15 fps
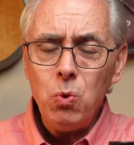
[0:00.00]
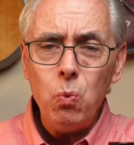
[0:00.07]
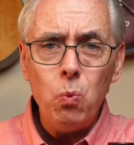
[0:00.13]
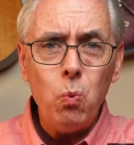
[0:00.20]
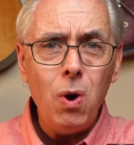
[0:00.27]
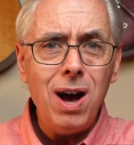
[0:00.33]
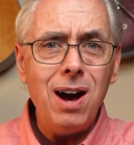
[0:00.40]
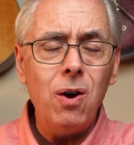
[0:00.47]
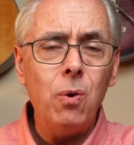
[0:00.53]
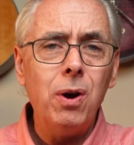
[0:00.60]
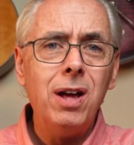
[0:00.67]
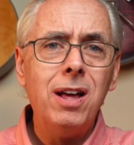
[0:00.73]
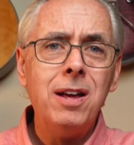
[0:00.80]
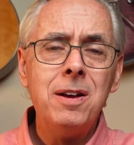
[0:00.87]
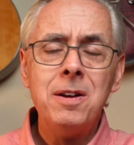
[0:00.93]
Wow,
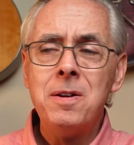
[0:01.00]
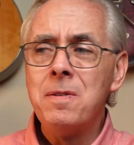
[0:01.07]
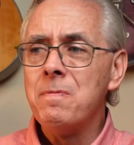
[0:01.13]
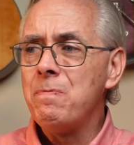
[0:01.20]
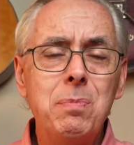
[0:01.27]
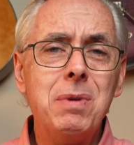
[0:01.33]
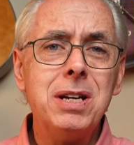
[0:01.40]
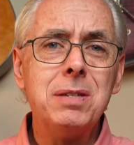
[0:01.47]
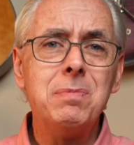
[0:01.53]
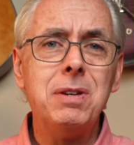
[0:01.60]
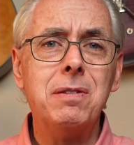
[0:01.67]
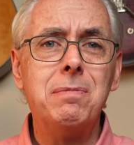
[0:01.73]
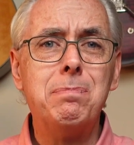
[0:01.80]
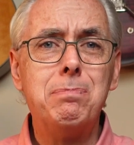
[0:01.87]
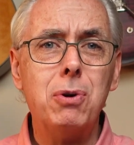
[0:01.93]
that reminds me
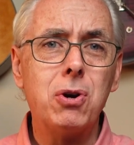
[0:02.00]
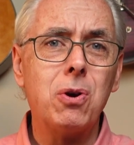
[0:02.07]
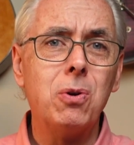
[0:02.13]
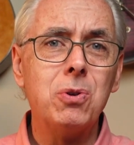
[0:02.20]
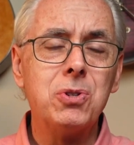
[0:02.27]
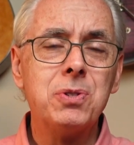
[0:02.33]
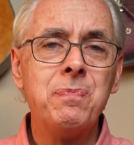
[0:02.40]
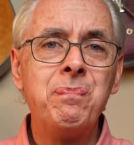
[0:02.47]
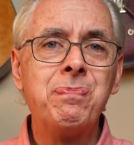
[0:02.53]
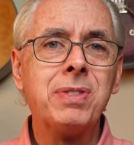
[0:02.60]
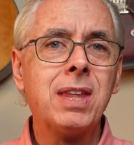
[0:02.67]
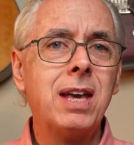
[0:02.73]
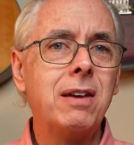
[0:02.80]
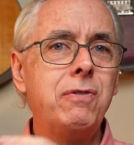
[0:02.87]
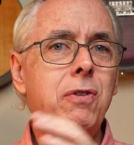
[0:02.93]
of Booker's.
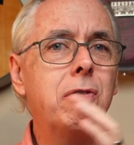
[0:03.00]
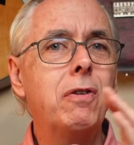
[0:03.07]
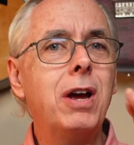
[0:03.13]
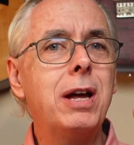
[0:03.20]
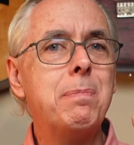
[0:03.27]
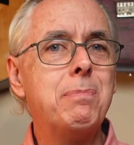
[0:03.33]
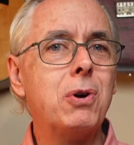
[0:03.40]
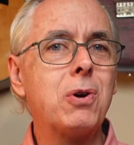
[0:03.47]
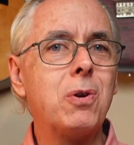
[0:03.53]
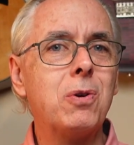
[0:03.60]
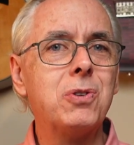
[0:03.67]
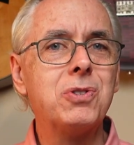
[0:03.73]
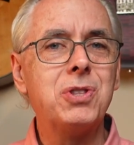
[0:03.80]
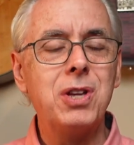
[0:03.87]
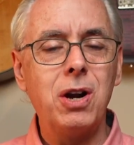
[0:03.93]
If you've ever had
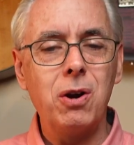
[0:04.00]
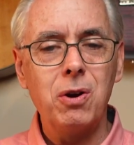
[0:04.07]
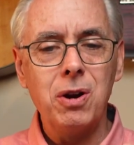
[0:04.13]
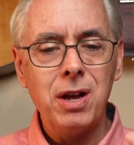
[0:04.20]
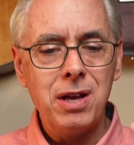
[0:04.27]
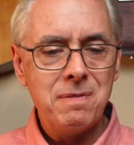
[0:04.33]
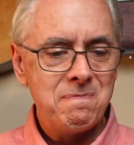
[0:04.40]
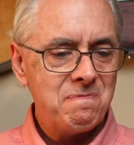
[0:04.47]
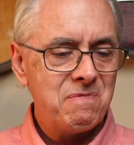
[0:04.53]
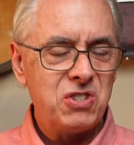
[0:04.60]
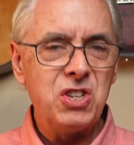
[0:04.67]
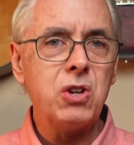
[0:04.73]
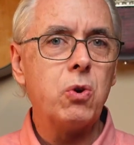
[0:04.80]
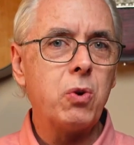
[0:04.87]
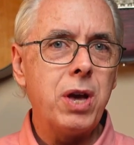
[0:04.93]
Booker's, they're
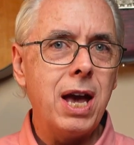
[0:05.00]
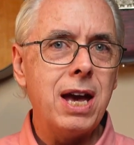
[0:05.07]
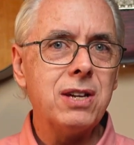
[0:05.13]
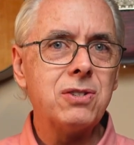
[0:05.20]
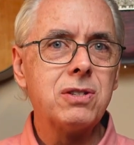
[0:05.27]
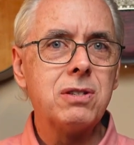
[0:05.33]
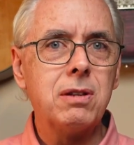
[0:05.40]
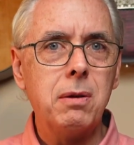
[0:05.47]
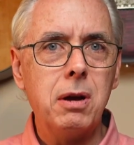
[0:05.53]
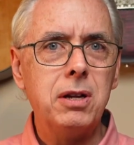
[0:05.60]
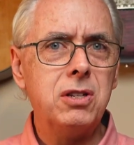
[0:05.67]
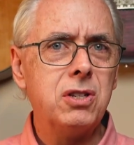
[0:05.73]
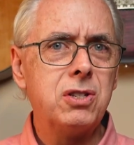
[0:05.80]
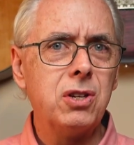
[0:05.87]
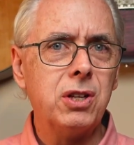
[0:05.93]
single cask
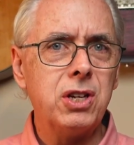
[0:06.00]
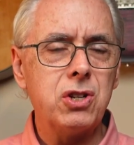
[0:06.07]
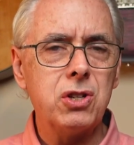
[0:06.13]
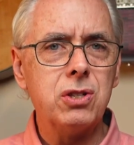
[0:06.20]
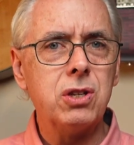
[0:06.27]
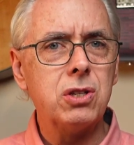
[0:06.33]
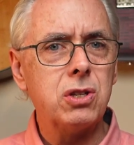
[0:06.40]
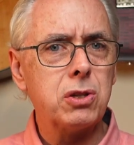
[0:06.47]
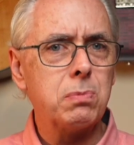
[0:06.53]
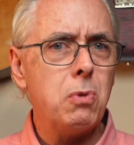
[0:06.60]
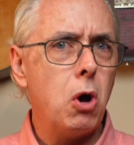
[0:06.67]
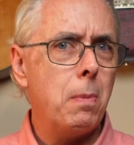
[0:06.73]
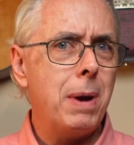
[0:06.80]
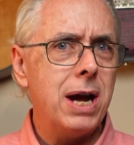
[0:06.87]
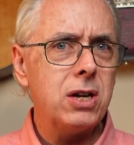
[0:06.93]
distillations. It's a
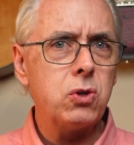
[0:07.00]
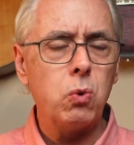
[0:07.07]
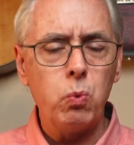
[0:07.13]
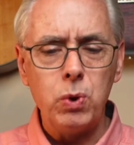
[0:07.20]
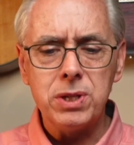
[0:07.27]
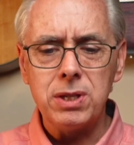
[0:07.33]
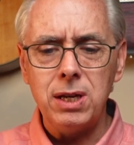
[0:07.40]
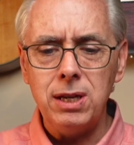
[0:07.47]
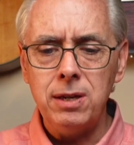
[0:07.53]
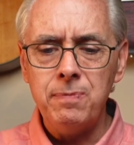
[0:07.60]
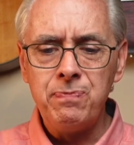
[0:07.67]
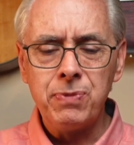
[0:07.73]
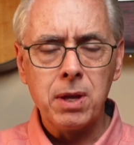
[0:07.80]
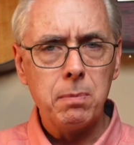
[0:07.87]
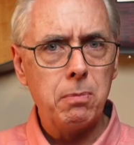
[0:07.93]
small batch whiskey
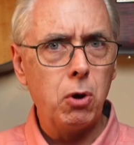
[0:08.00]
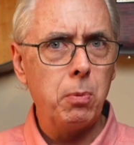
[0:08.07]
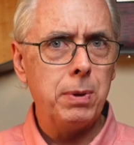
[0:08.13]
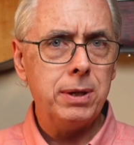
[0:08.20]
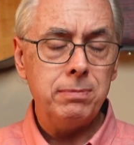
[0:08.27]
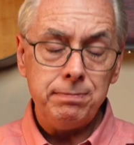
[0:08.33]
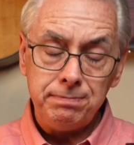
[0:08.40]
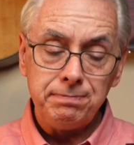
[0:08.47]
bourbon,